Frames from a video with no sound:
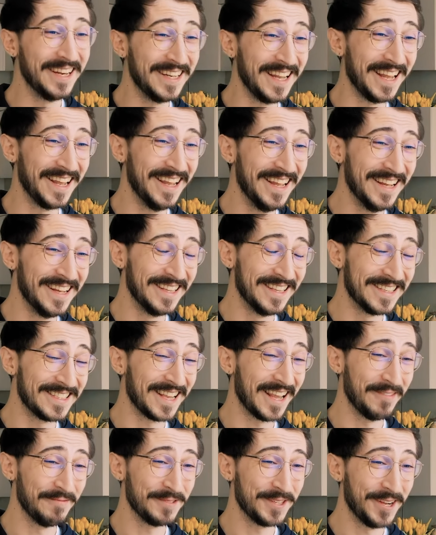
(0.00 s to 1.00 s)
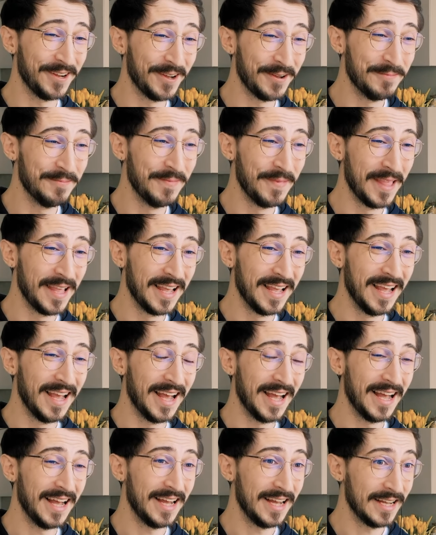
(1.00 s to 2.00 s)
at the, the same time.
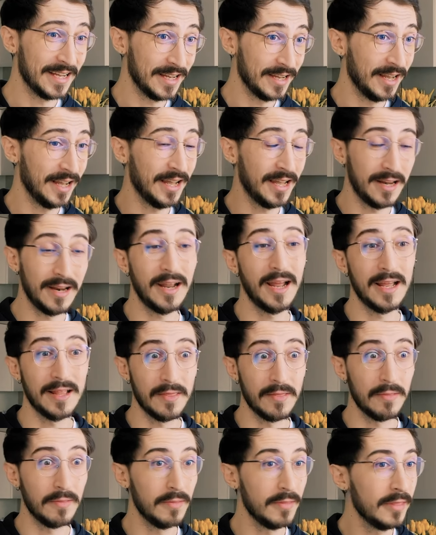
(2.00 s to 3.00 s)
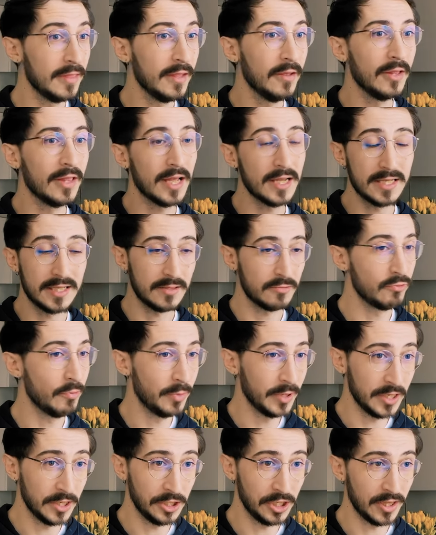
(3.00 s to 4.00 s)
Uh, and, and there's
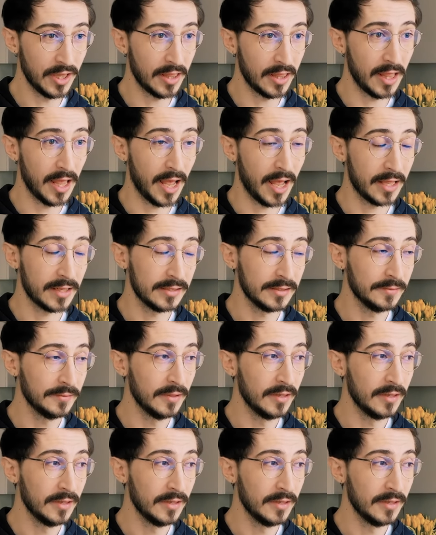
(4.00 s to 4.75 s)
repetition in that.